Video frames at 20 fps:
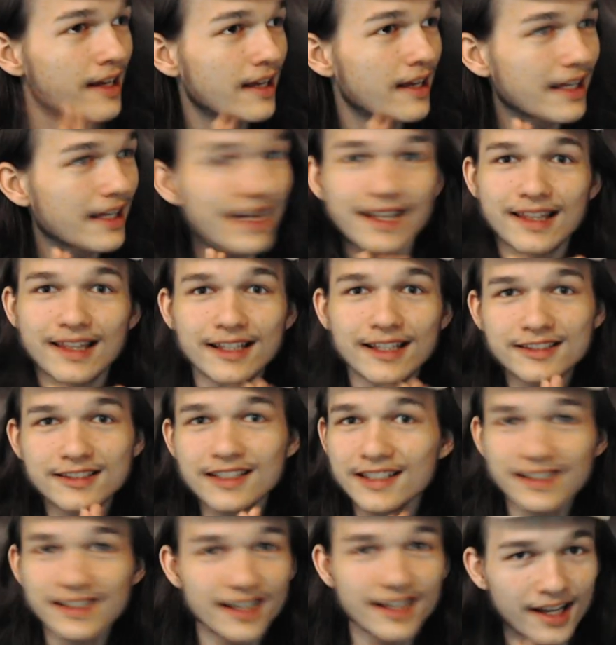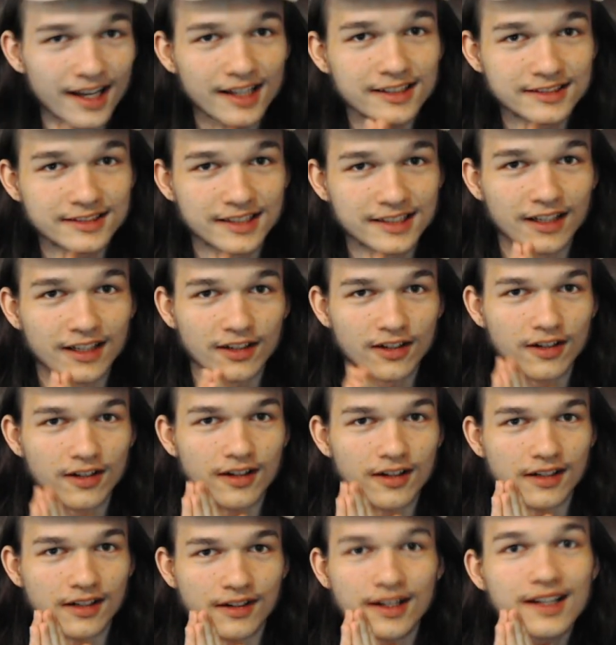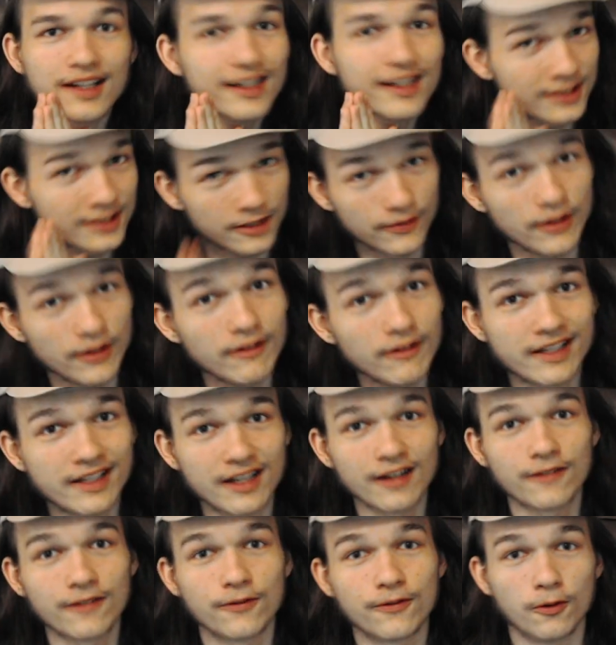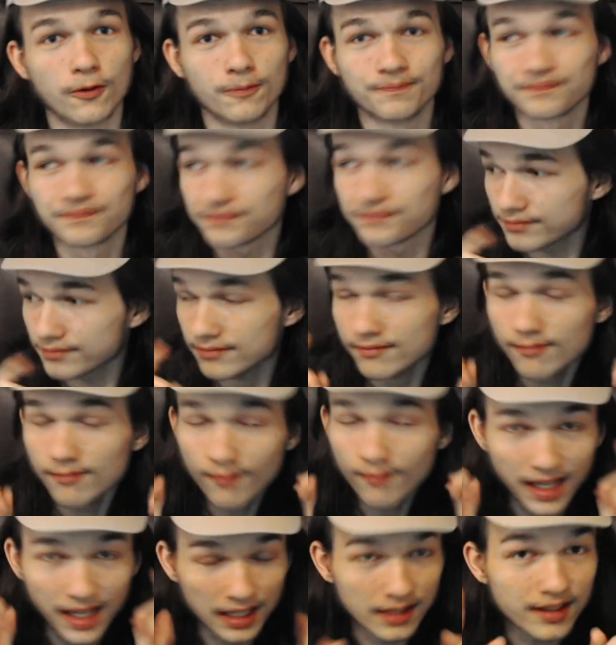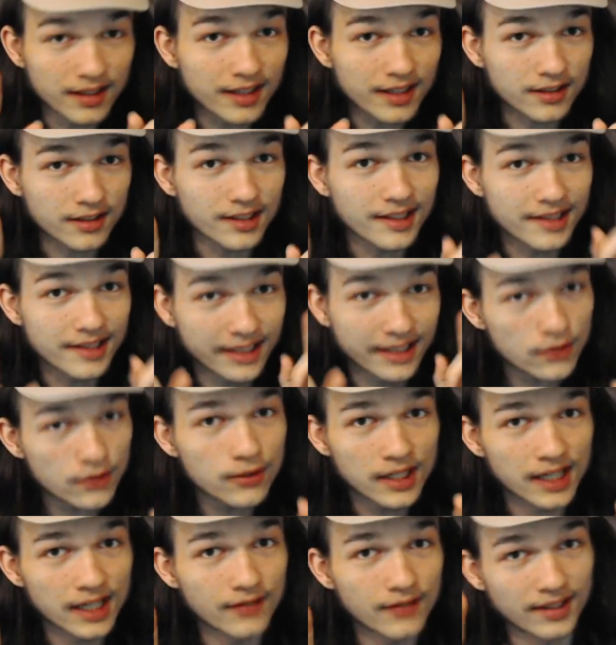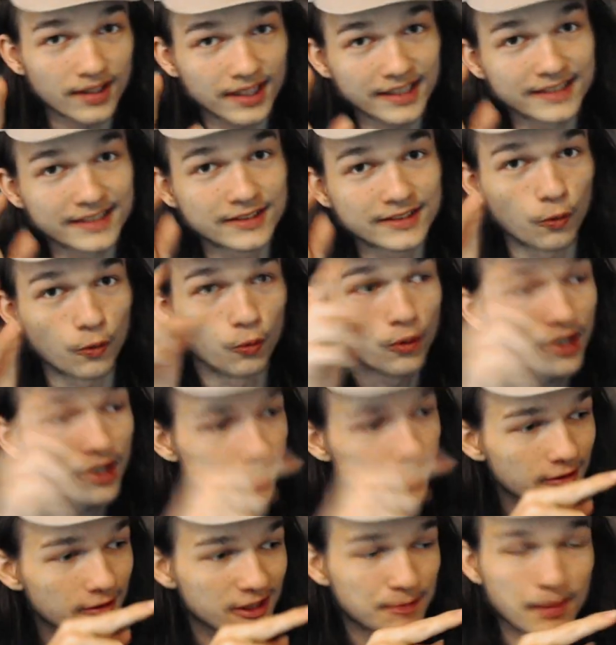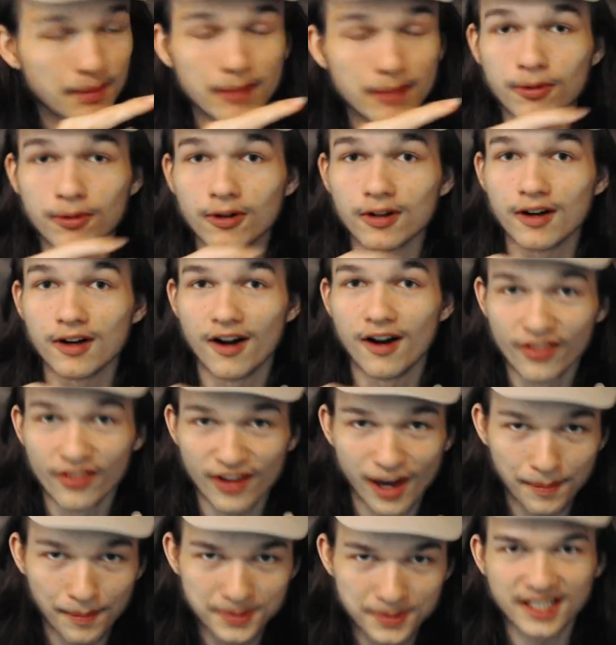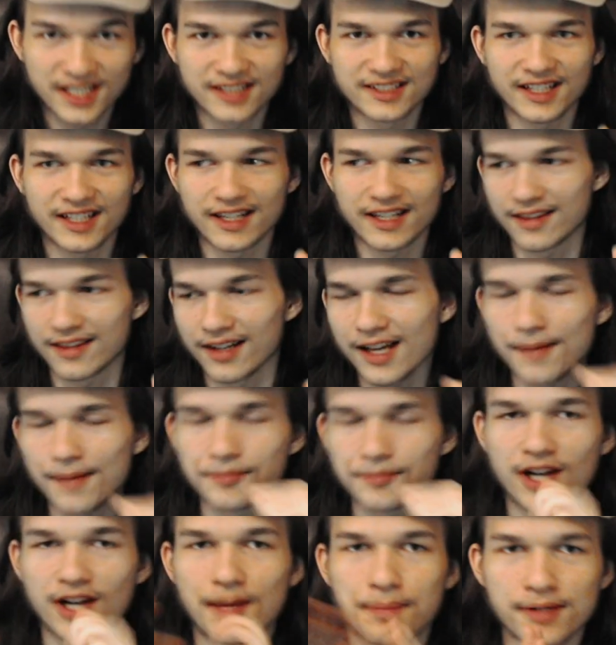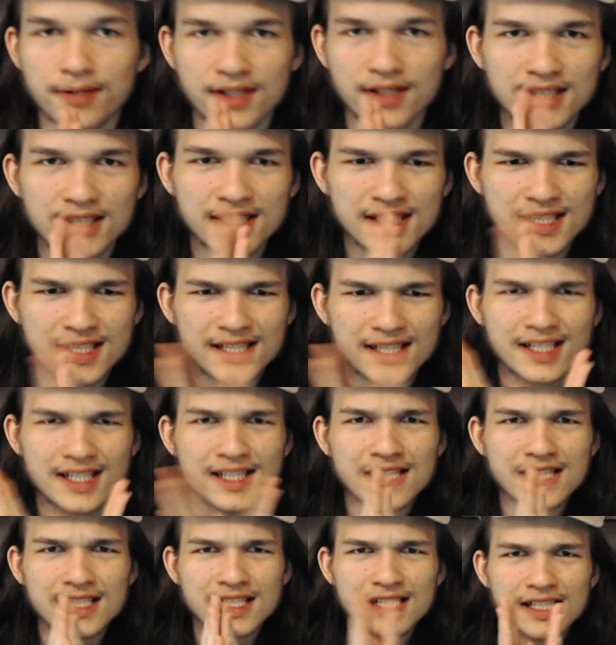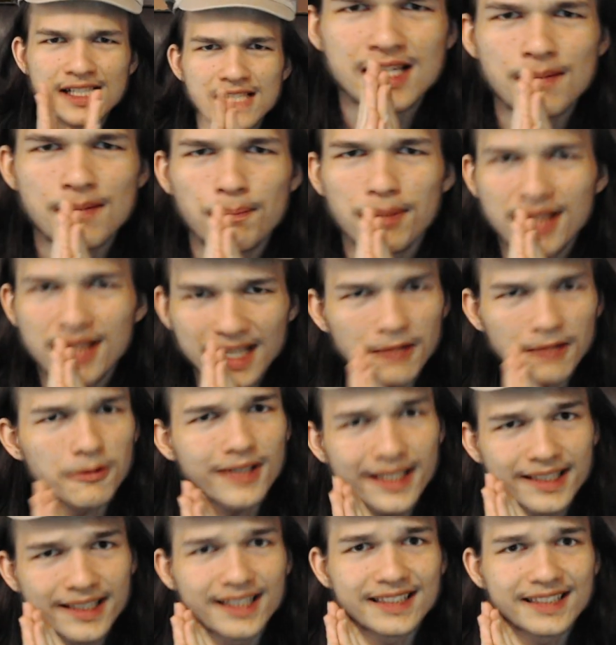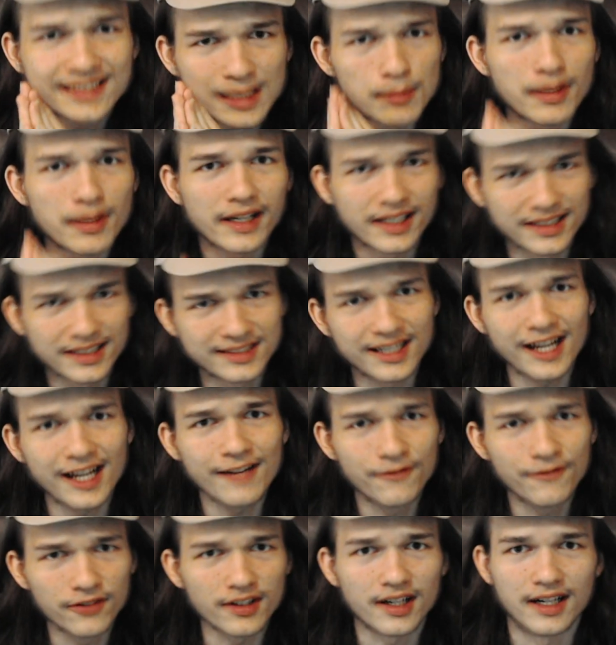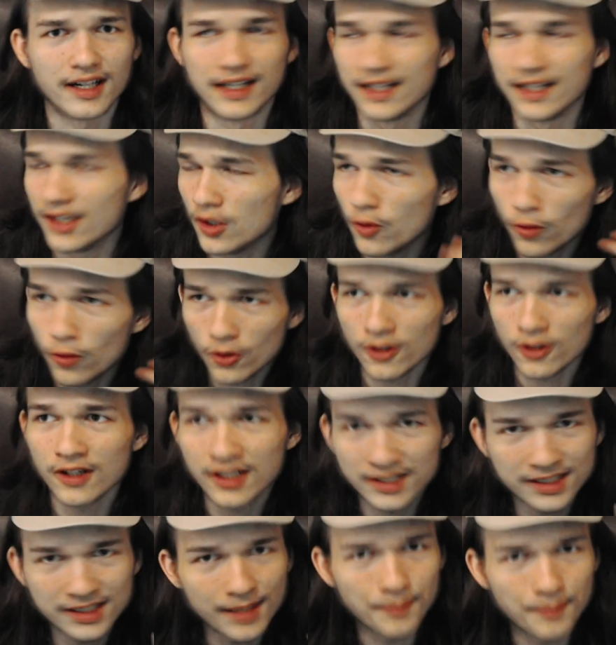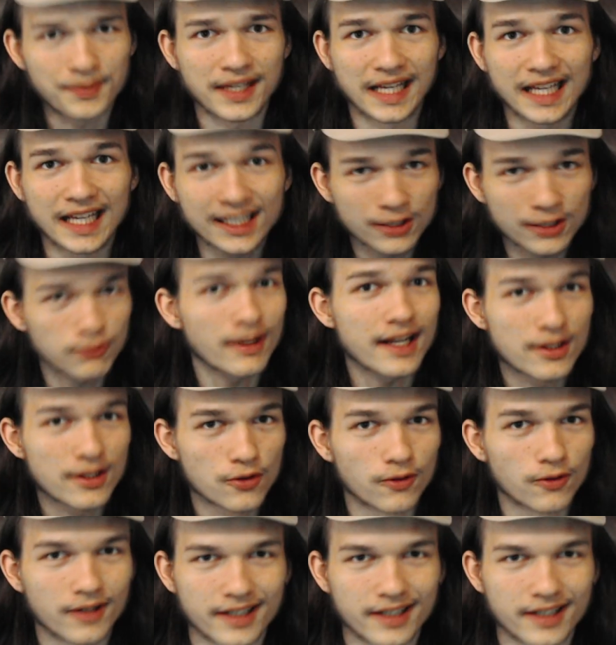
Yeah, that's not gonna last that long, unless you're very careful. Luckily, they do have at least one USB port on the opposite side of the laptop, but that really does seem like a design flaw, or something. It's quite annoying.